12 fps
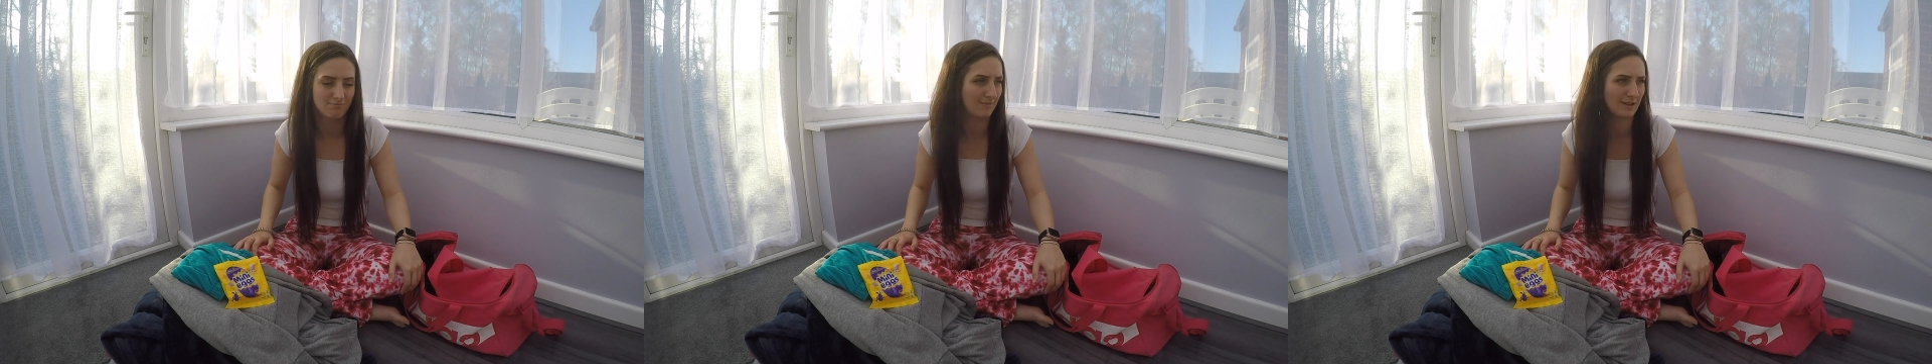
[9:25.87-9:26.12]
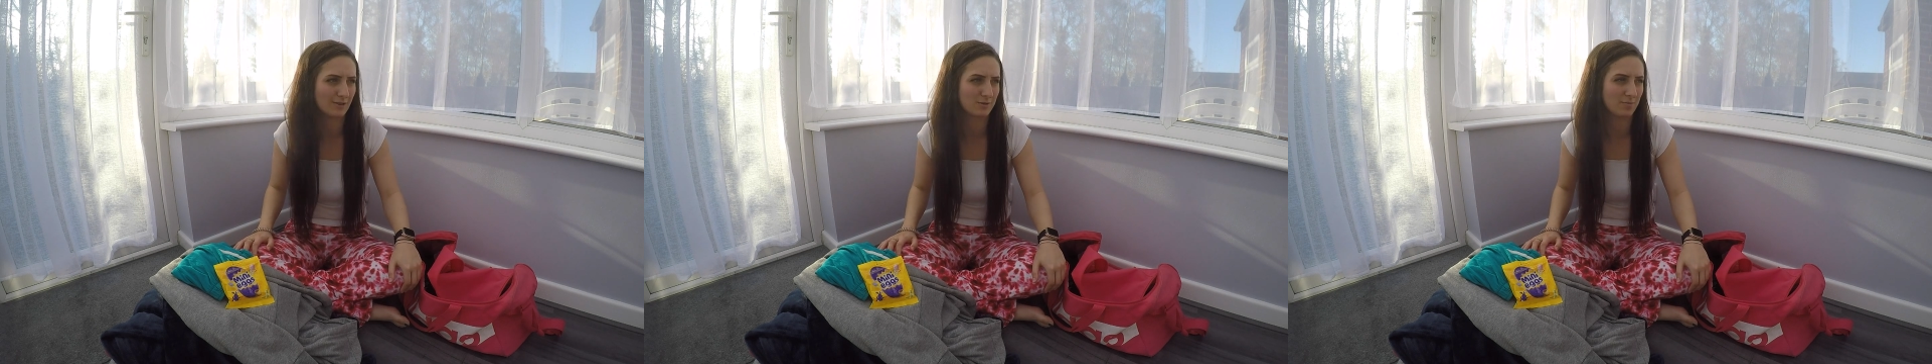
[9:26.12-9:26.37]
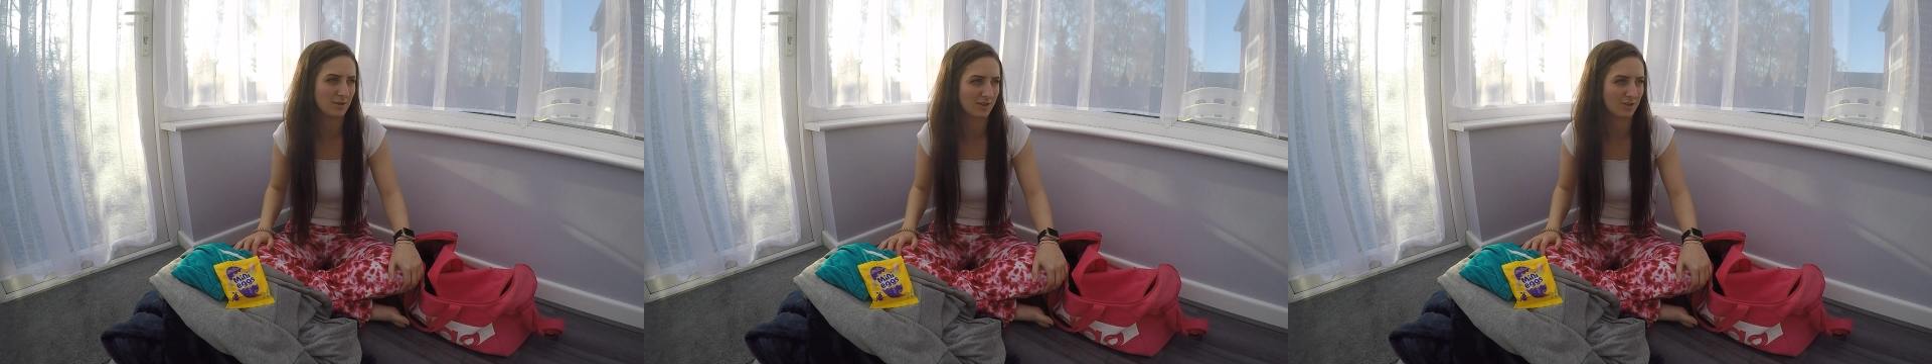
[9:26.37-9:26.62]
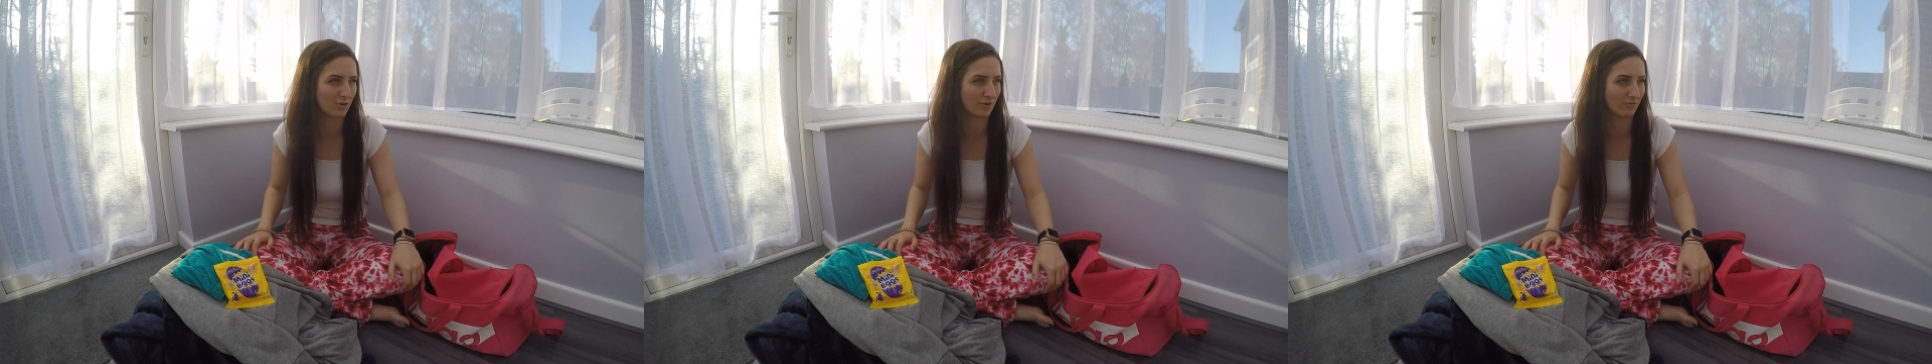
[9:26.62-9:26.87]
I suppose I
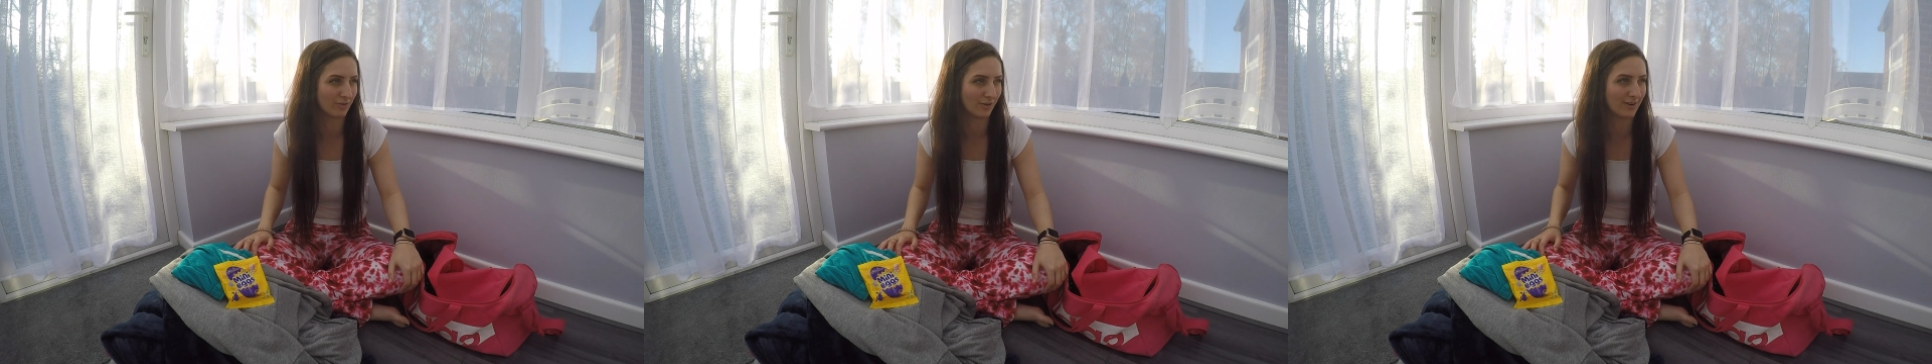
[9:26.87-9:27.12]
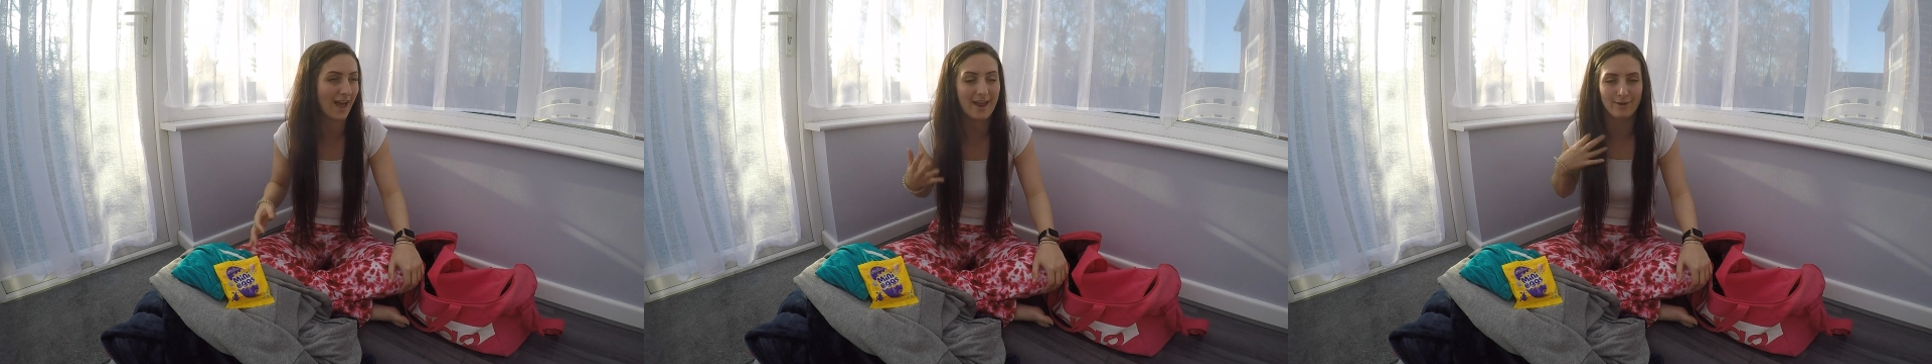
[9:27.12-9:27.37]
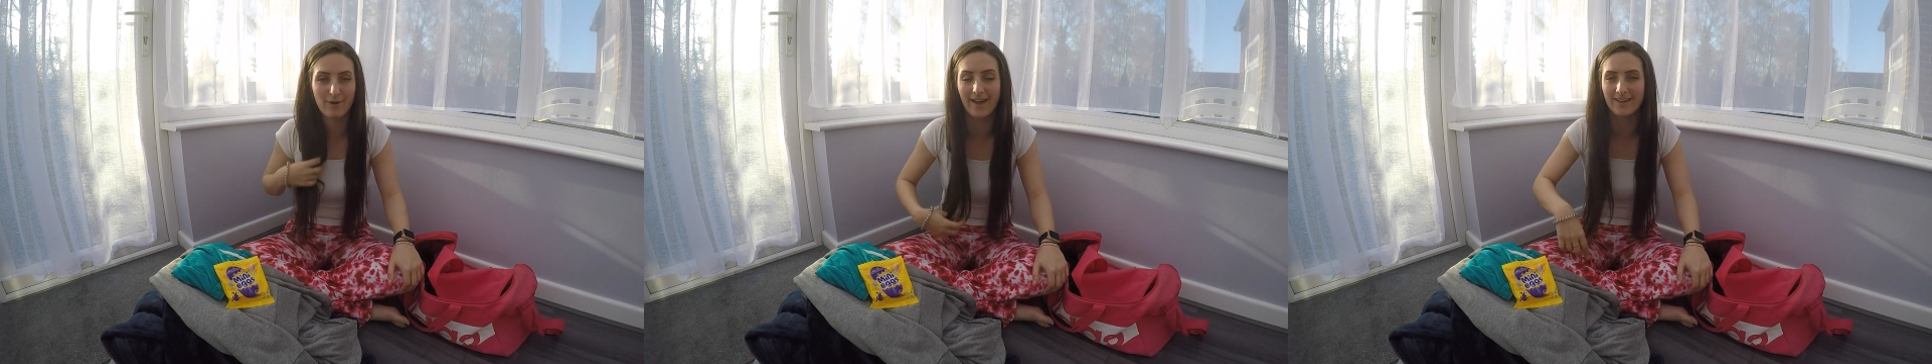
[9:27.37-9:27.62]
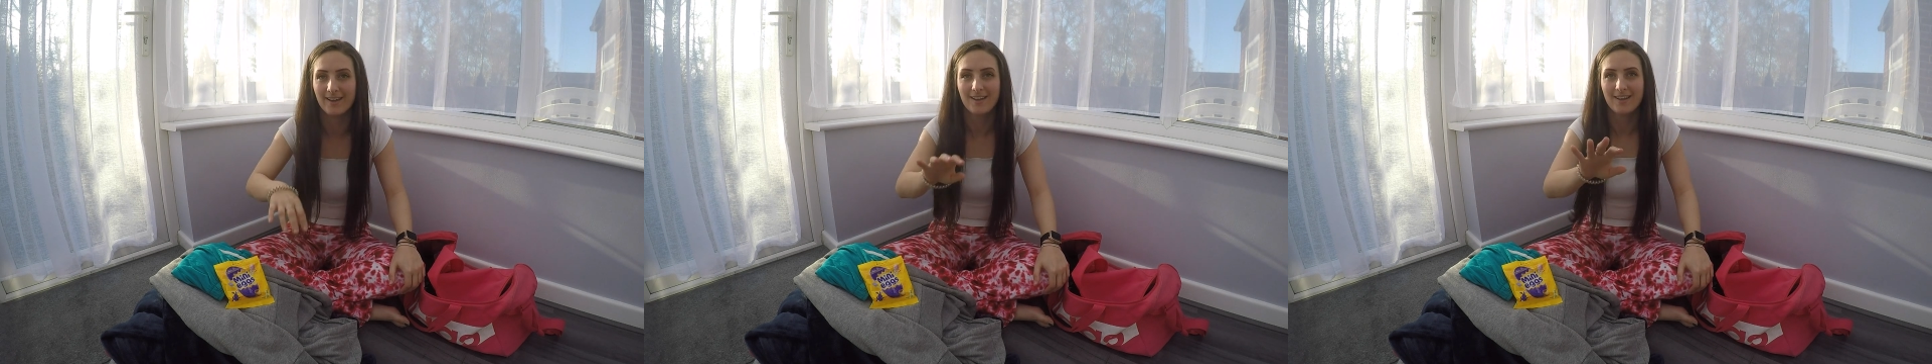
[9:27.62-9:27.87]
could have done. Anyway,